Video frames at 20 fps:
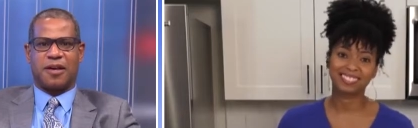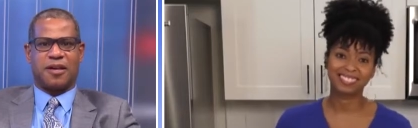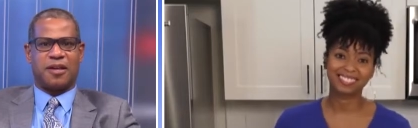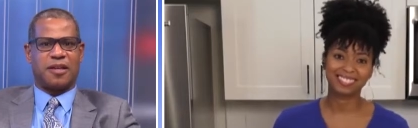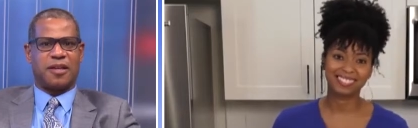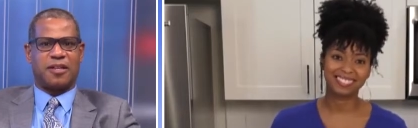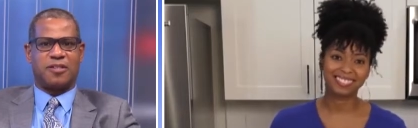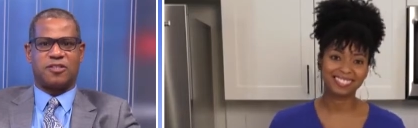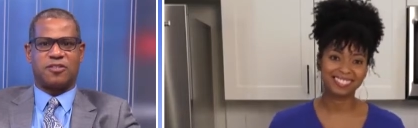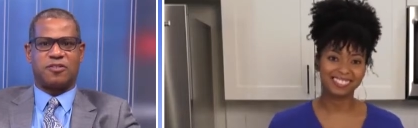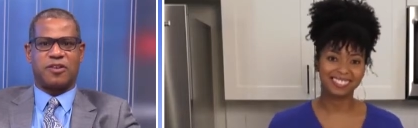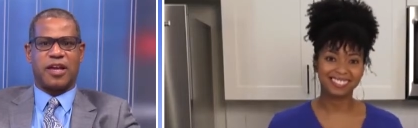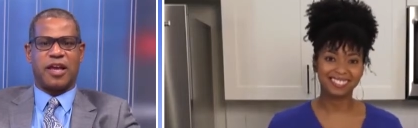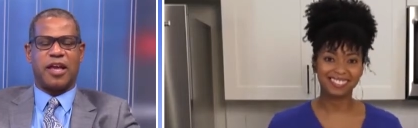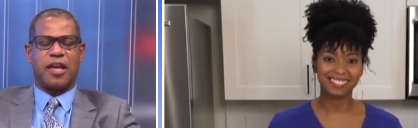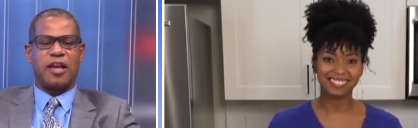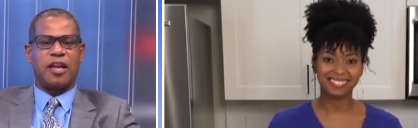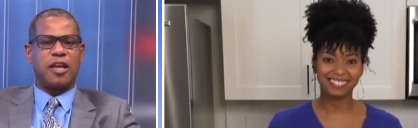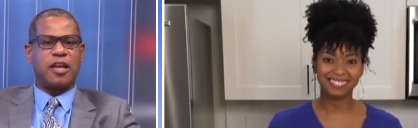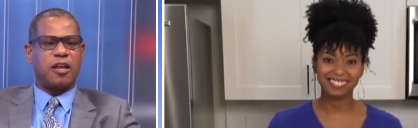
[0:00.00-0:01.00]
Speaker 1: Oh, that's
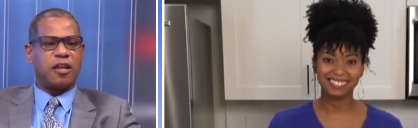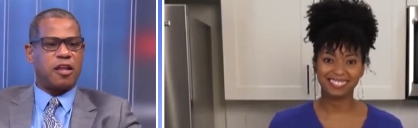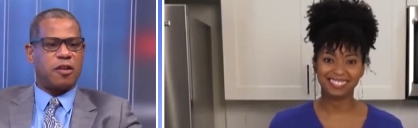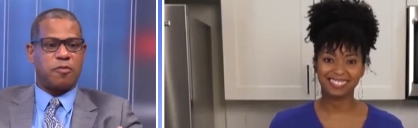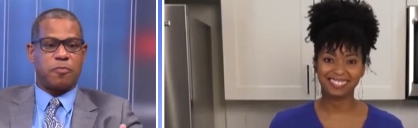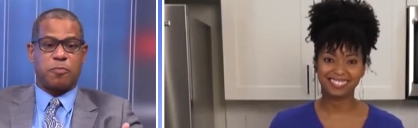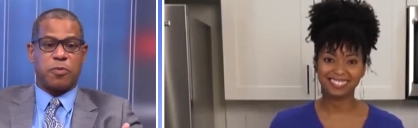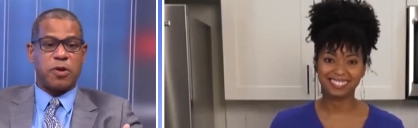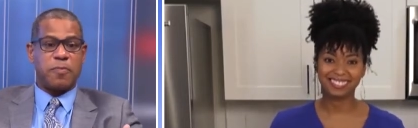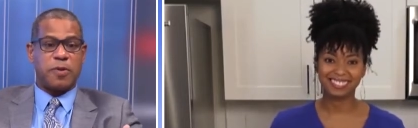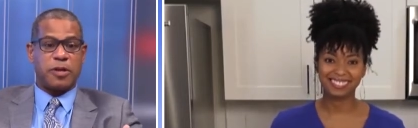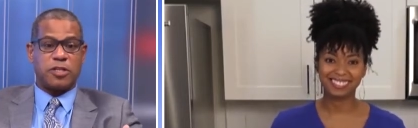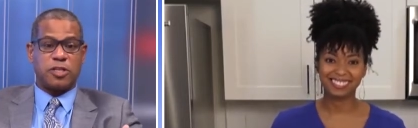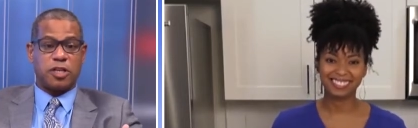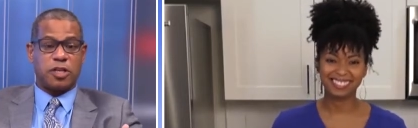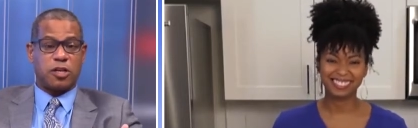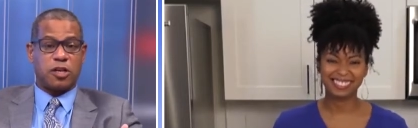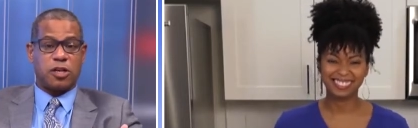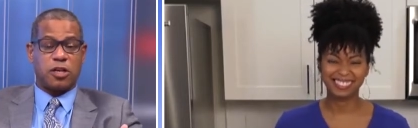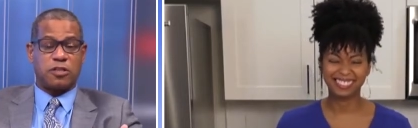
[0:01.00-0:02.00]
great. And, and it, it pretty
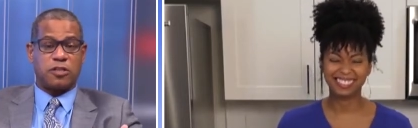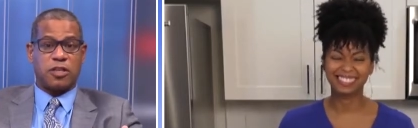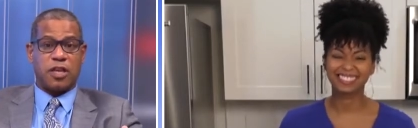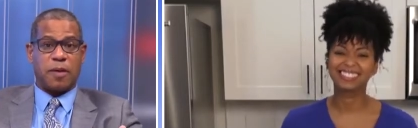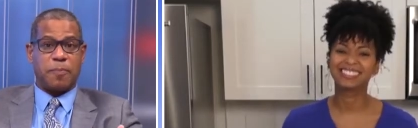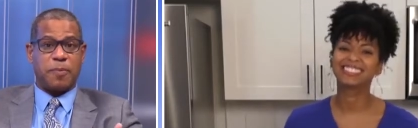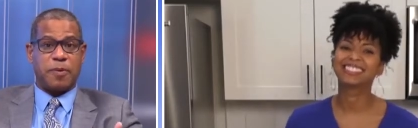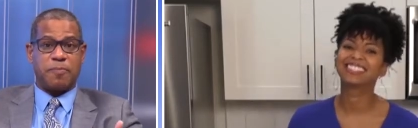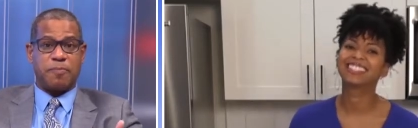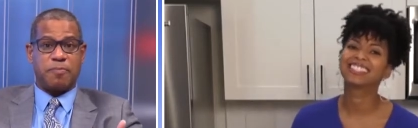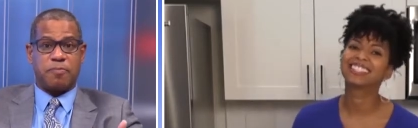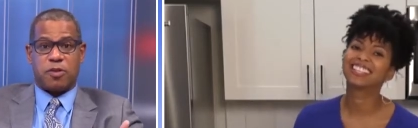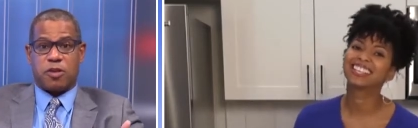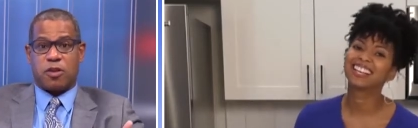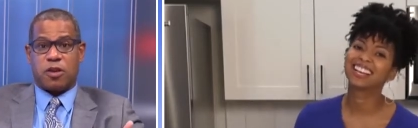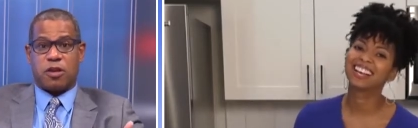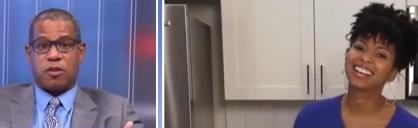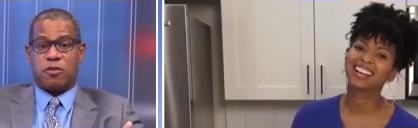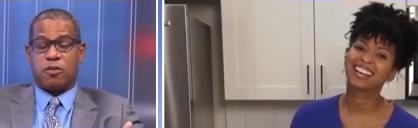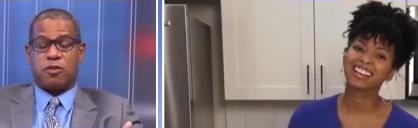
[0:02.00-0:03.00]
much it cooks up and
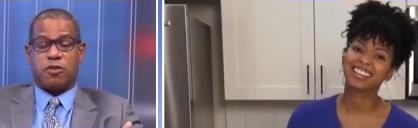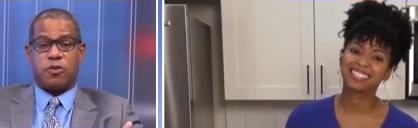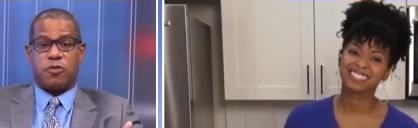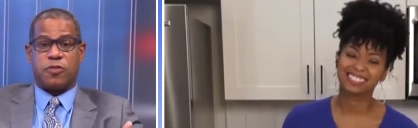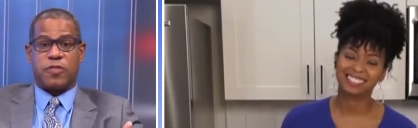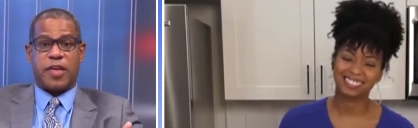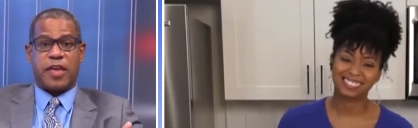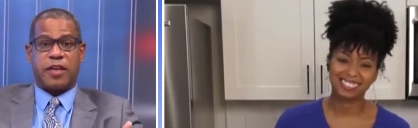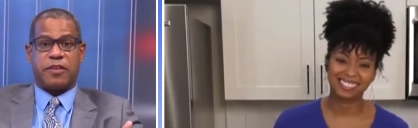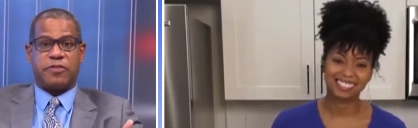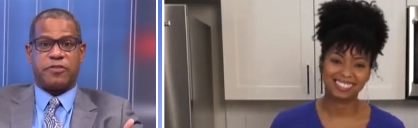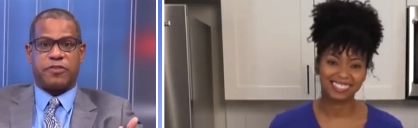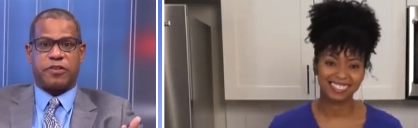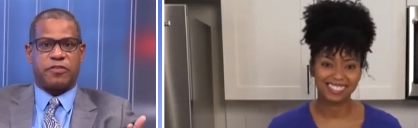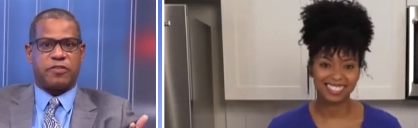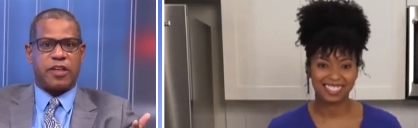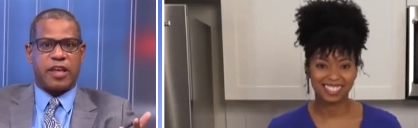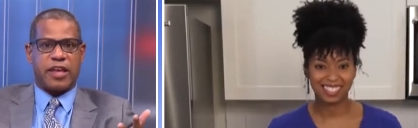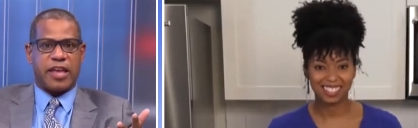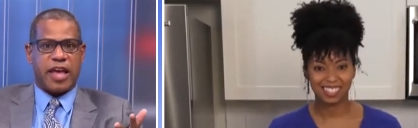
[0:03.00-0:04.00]
you can do things
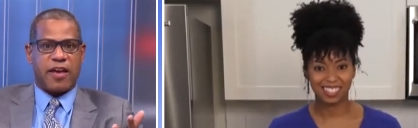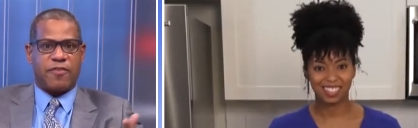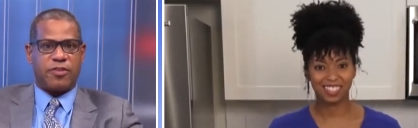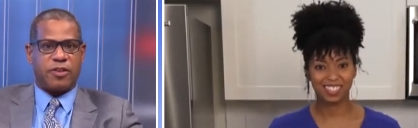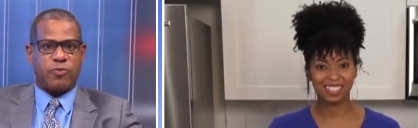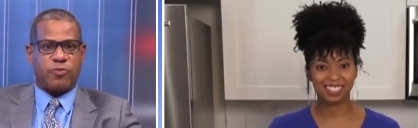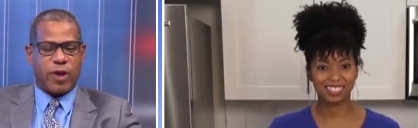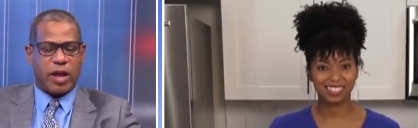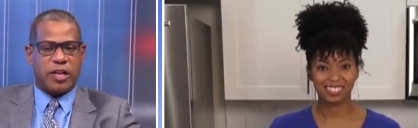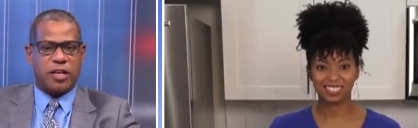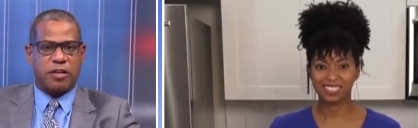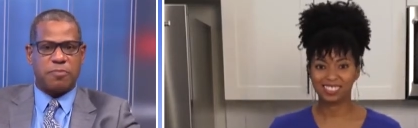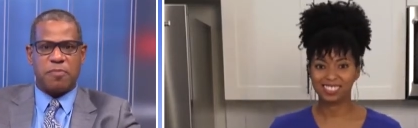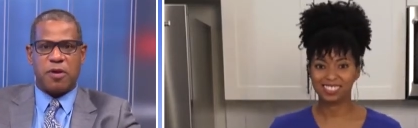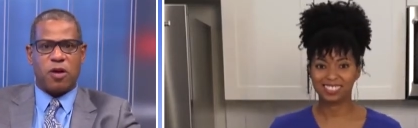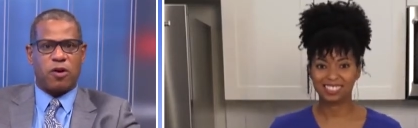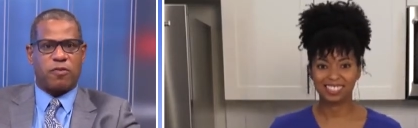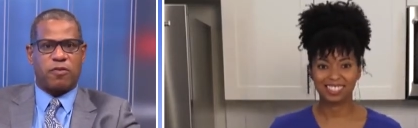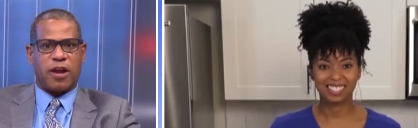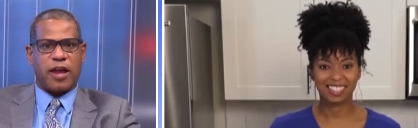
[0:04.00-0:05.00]
just like having regular
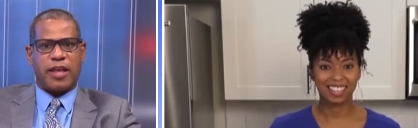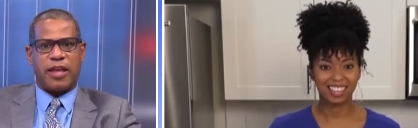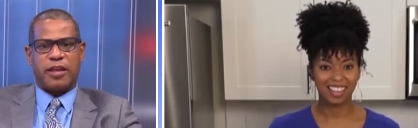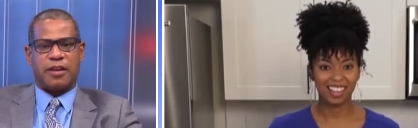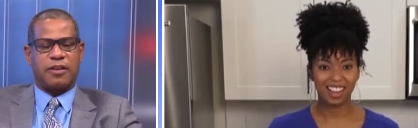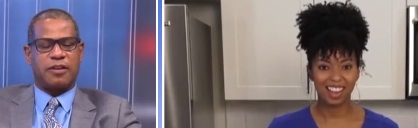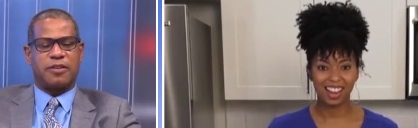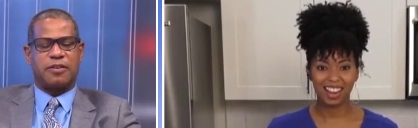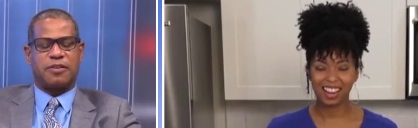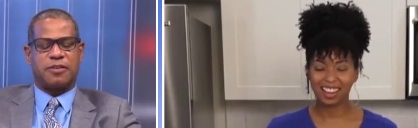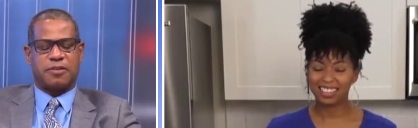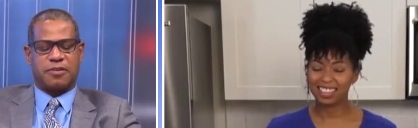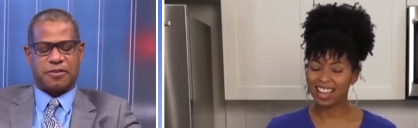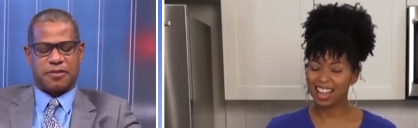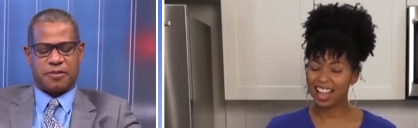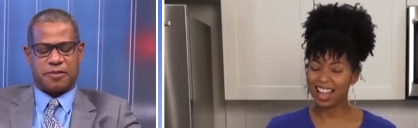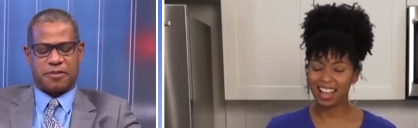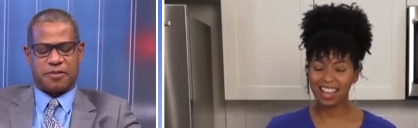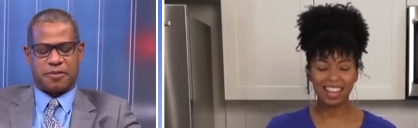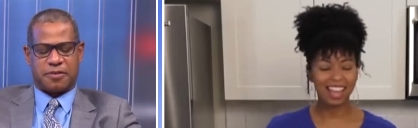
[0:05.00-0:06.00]
milk, right?
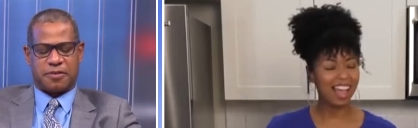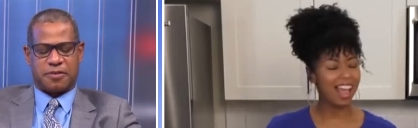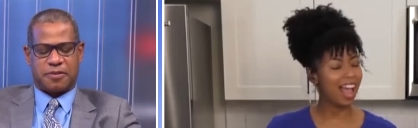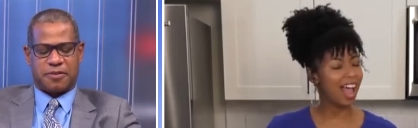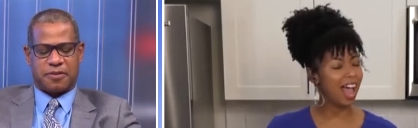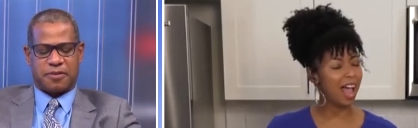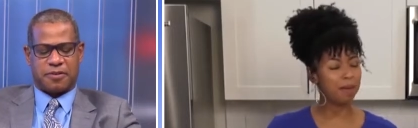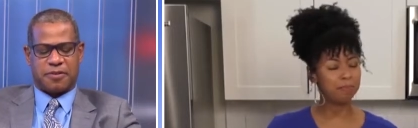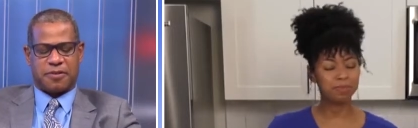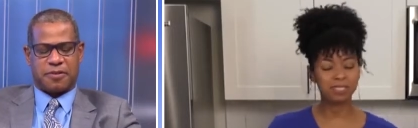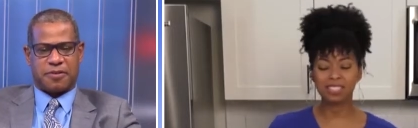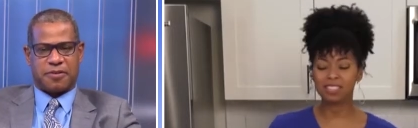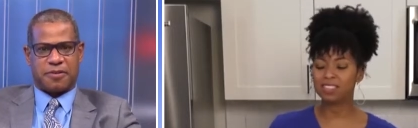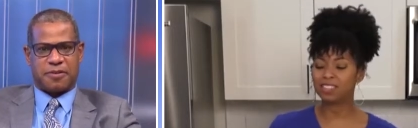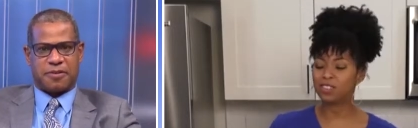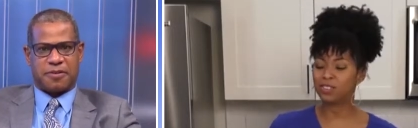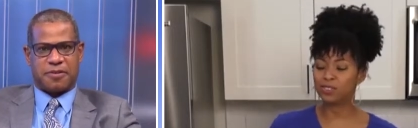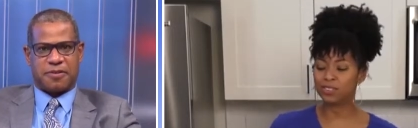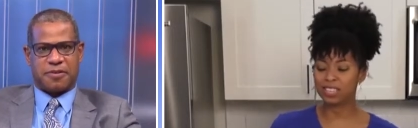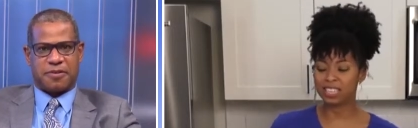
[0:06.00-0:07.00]

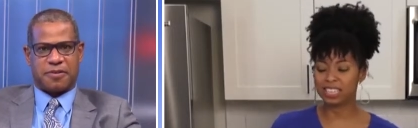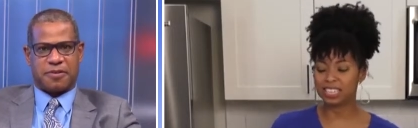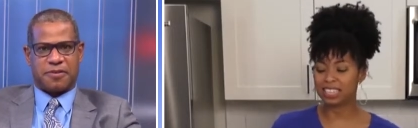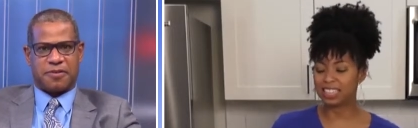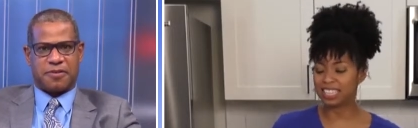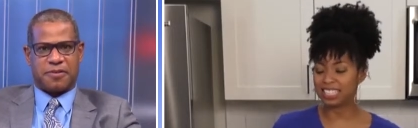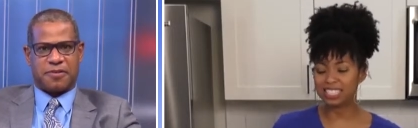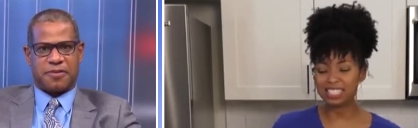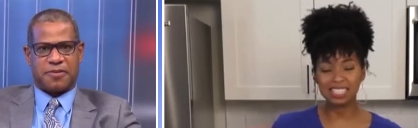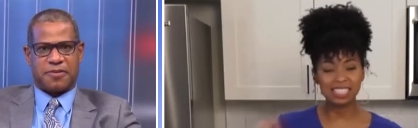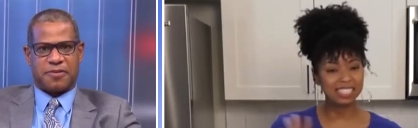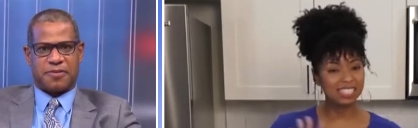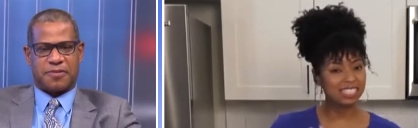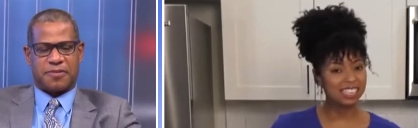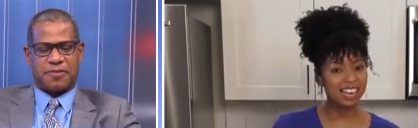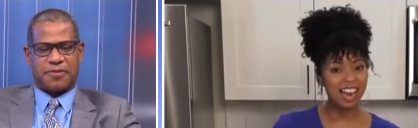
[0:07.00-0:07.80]
Speaker 2: Absolutely. This